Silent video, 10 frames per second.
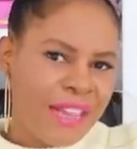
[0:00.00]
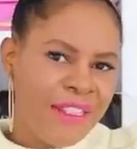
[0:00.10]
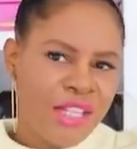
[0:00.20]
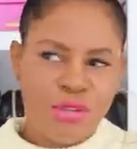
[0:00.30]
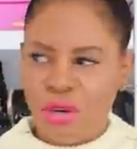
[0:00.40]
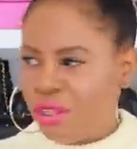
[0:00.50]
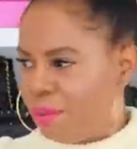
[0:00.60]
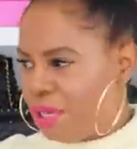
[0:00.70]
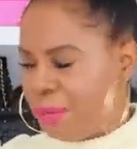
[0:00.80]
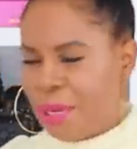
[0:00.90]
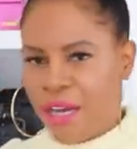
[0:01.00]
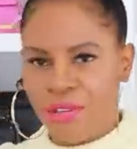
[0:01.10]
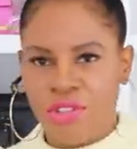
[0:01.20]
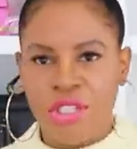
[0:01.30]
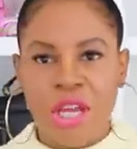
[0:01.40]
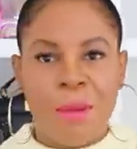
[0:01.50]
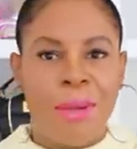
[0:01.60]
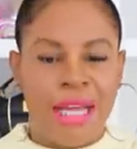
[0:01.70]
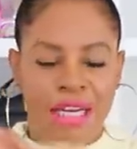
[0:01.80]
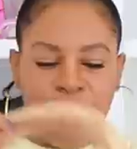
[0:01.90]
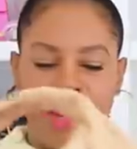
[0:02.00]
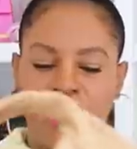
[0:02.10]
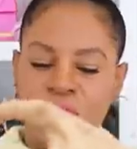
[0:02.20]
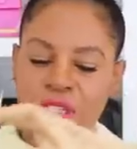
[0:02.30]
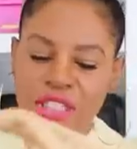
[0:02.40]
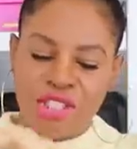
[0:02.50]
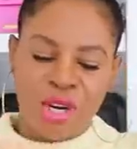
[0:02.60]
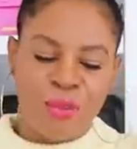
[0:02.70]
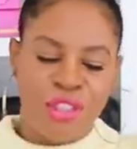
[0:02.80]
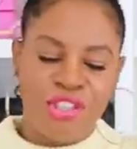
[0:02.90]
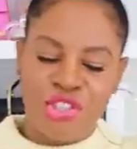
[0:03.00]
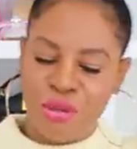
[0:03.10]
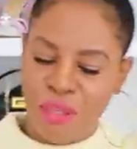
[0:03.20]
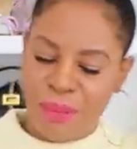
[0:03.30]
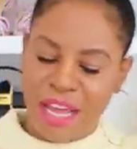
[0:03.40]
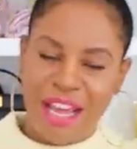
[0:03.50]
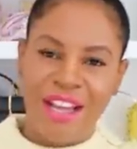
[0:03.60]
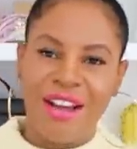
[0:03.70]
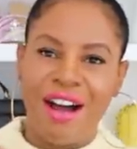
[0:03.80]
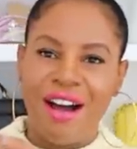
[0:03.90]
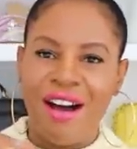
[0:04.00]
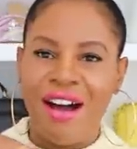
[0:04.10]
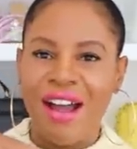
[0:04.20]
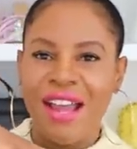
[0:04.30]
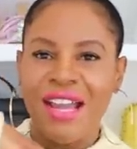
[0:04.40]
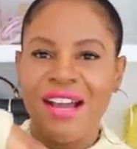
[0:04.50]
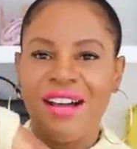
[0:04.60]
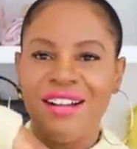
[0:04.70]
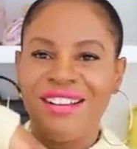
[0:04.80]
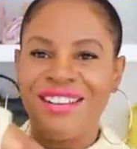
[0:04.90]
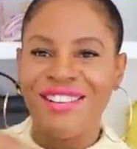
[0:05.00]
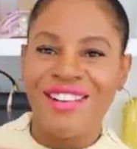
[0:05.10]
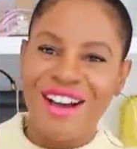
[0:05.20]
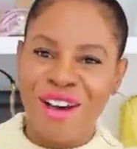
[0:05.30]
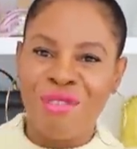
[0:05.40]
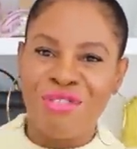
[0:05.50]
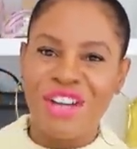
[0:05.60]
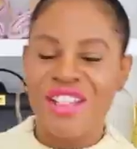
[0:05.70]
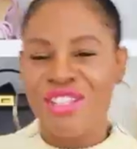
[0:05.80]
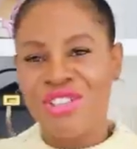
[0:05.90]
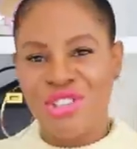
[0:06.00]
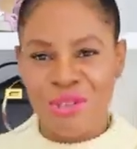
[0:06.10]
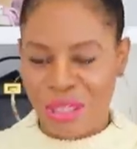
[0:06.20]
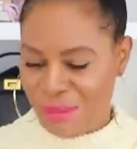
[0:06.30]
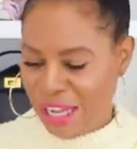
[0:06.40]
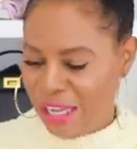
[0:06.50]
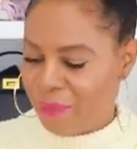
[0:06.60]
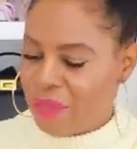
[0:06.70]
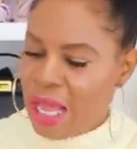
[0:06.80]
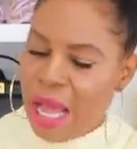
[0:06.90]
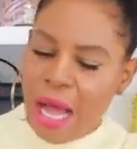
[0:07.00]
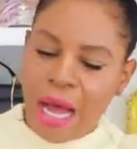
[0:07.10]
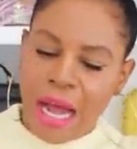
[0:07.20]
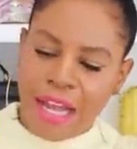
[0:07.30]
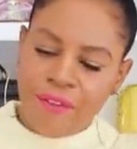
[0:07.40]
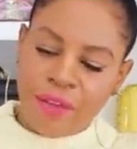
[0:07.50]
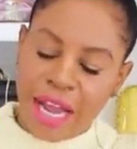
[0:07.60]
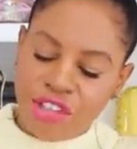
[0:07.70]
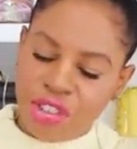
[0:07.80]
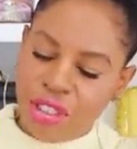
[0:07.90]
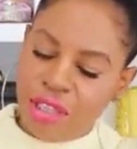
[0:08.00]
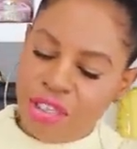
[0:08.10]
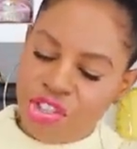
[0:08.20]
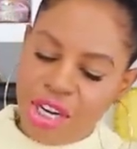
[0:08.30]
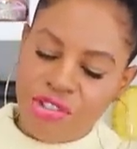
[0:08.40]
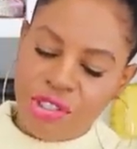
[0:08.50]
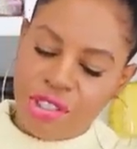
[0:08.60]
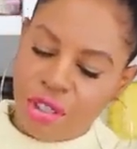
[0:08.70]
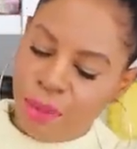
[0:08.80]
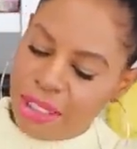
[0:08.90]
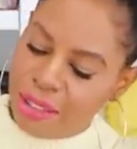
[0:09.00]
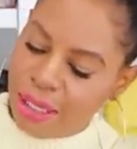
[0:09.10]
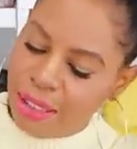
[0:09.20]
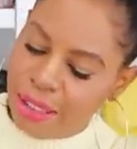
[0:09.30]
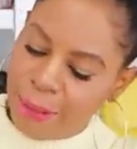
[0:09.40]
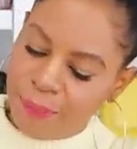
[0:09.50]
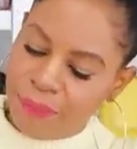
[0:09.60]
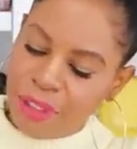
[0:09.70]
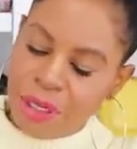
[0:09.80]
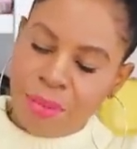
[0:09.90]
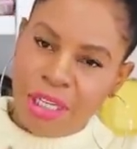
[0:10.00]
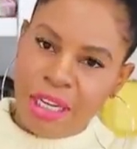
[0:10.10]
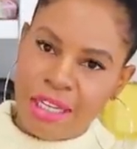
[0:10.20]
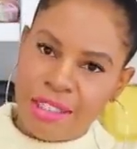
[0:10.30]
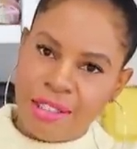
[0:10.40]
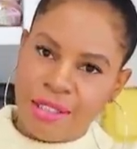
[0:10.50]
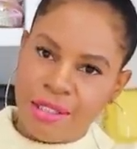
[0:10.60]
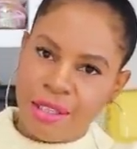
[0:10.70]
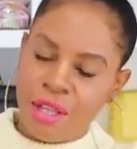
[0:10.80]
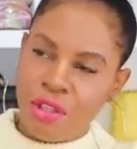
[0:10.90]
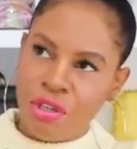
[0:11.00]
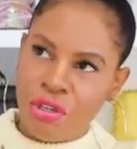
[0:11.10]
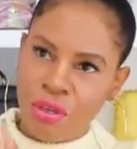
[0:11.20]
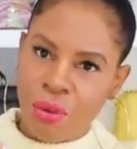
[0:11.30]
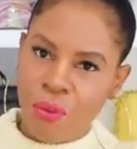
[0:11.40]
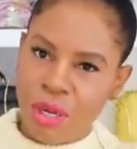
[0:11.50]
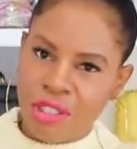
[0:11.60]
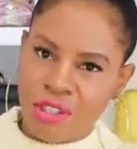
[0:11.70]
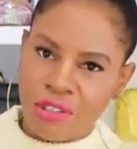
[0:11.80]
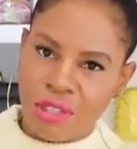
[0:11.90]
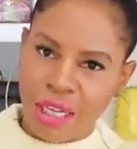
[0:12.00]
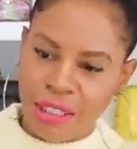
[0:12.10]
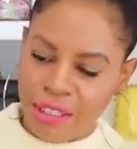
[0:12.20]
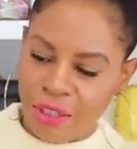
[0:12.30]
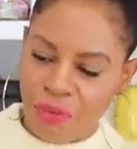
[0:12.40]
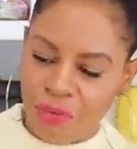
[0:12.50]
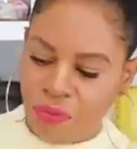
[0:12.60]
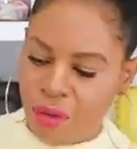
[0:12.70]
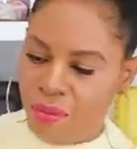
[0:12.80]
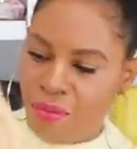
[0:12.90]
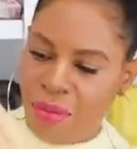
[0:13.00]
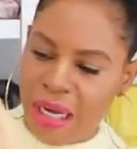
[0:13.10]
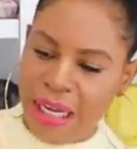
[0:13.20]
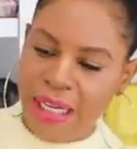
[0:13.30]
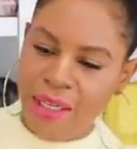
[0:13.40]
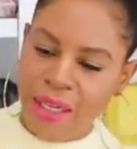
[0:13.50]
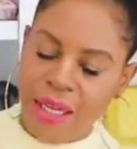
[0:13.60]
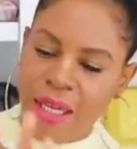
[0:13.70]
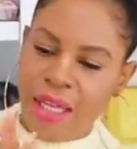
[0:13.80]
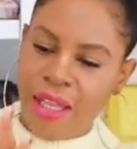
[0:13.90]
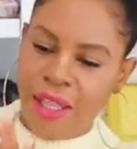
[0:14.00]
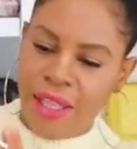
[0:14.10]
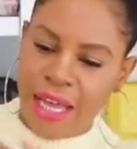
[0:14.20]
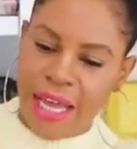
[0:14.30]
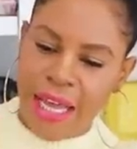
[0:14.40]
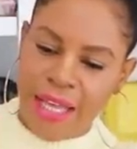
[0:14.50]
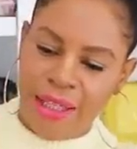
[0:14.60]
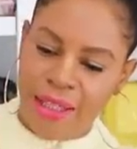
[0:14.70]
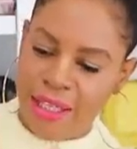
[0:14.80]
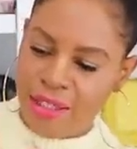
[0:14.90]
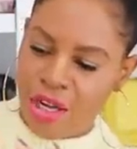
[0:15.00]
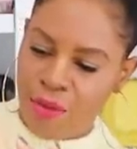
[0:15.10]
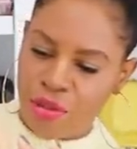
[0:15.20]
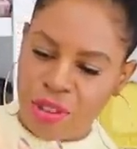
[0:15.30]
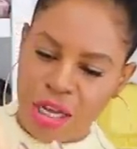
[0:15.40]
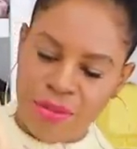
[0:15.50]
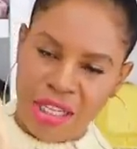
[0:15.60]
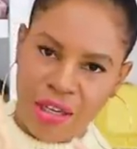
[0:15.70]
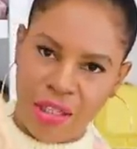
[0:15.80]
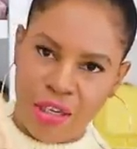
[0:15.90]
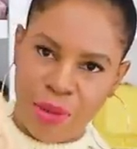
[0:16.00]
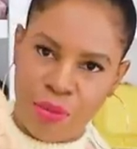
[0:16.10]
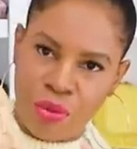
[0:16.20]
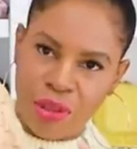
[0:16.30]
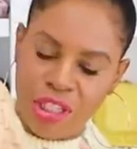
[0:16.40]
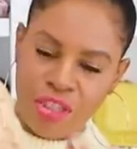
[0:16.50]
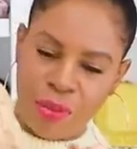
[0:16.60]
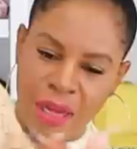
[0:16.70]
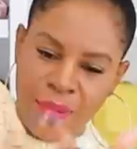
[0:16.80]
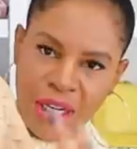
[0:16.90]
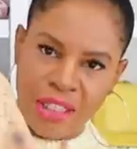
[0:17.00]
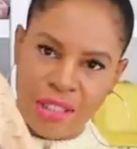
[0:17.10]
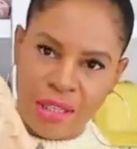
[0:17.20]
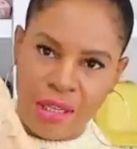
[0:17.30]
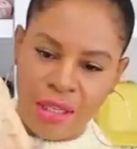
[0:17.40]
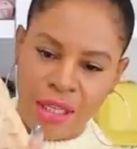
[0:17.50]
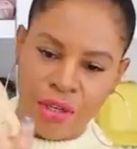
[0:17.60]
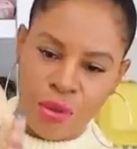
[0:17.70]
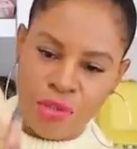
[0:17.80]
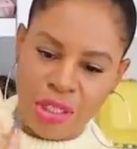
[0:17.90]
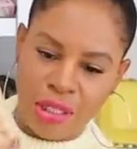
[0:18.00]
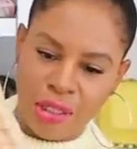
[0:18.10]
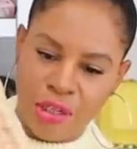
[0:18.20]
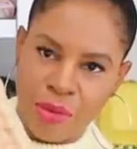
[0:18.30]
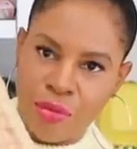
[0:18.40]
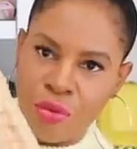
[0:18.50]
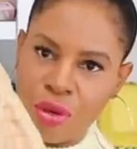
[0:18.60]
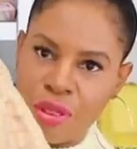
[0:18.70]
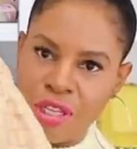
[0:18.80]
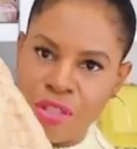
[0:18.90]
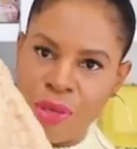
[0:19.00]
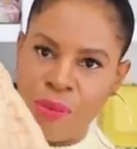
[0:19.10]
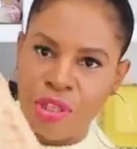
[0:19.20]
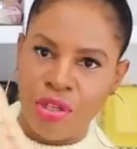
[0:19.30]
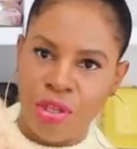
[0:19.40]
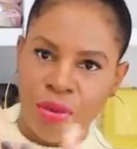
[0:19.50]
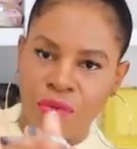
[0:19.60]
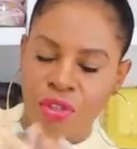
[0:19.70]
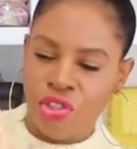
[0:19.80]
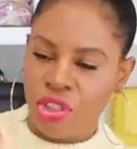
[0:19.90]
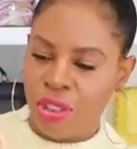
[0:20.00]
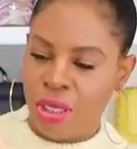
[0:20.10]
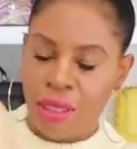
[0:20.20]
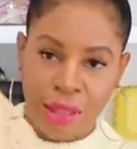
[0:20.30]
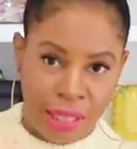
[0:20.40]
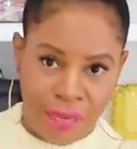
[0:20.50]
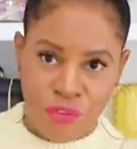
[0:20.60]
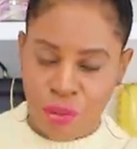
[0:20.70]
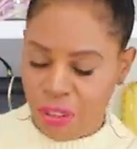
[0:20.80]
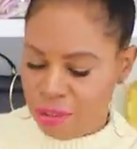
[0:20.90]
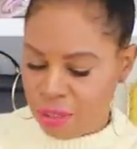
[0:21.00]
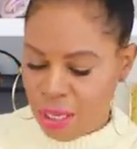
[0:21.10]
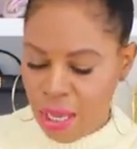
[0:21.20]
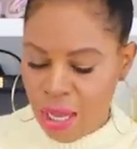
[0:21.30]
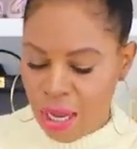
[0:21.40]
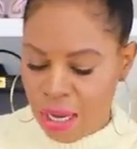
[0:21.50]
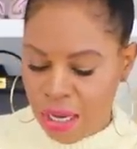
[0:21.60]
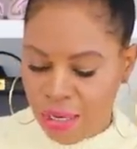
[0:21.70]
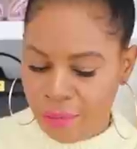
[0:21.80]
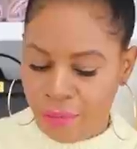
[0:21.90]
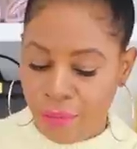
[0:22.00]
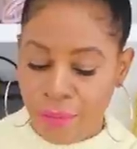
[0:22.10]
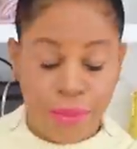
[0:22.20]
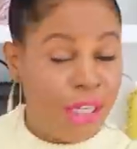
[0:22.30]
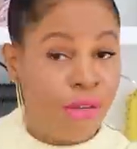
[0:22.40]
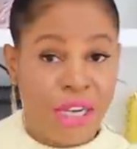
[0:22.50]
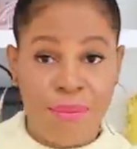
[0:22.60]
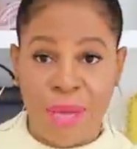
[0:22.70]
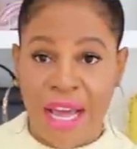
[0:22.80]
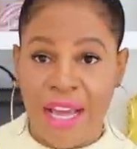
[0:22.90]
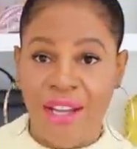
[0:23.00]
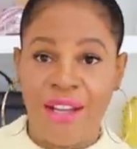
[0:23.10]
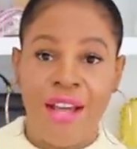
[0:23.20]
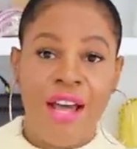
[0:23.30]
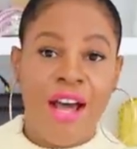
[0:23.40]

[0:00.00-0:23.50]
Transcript: This or the mini pouch. But anyway, we're gonna start with the Jodie bag. I love the Jodie bag. I actually, they changed the silhouette slightly because the newer ones are slightly different from mine. They, this almost comes out a little bit more this way, but it's, it goes in a little bit more this way with the newer version that I've noticed. Um, but a great bag.